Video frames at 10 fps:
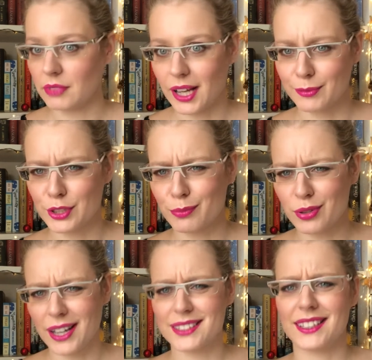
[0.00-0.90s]
I'm
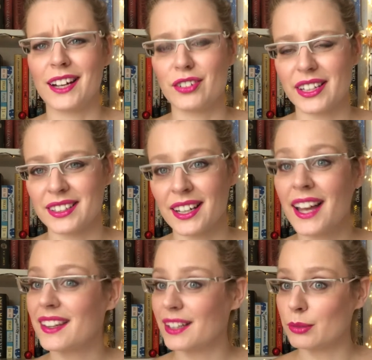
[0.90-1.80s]
surprised that I read
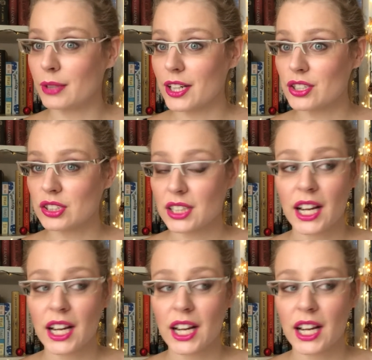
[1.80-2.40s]
that much.